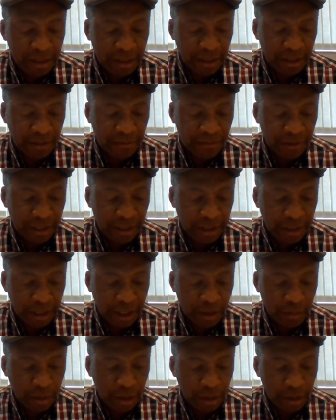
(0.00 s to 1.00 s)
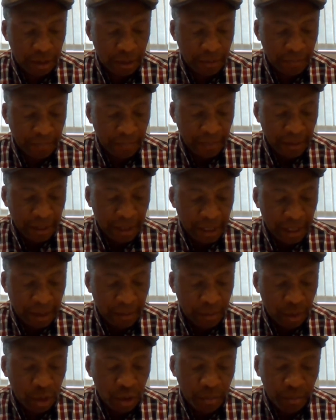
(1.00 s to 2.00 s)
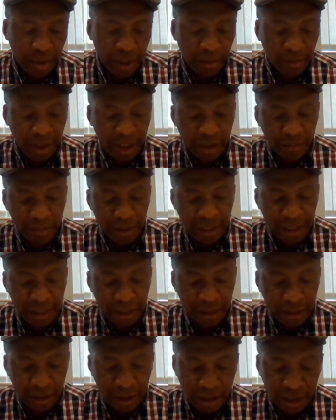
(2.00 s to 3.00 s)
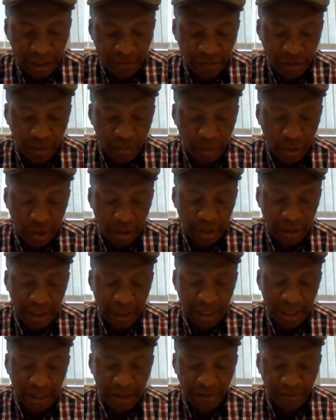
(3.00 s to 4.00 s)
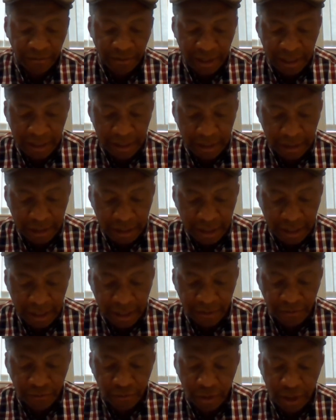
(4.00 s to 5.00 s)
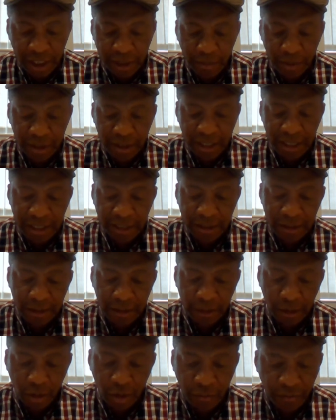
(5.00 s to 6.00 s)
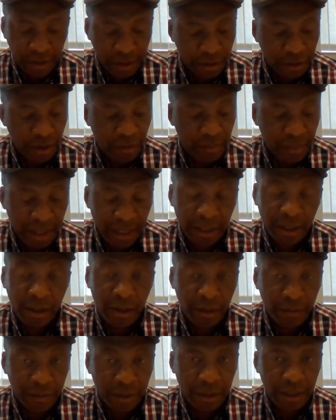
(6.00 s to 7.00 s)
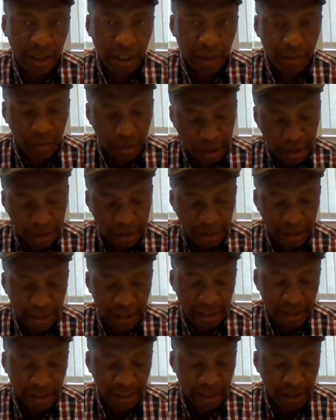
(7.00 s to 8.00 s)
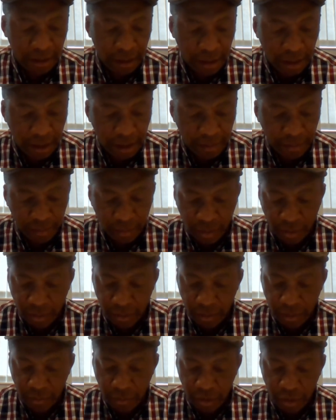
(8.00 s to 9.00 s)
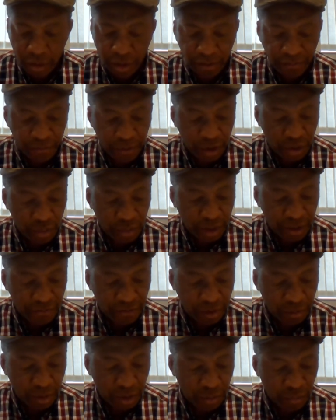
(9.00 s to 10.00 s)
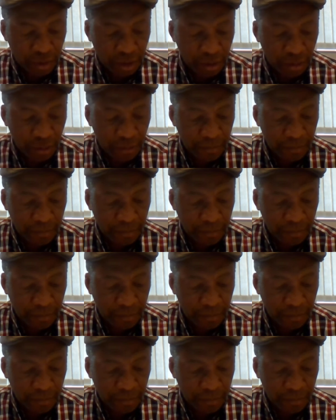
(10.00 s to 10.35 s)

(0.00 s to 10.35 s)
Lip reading: in the first 6 months. Loan payments begin in the 7th month and are fully amortized over the remainder of the term, which is, as I said, we're looking for a 24-month window.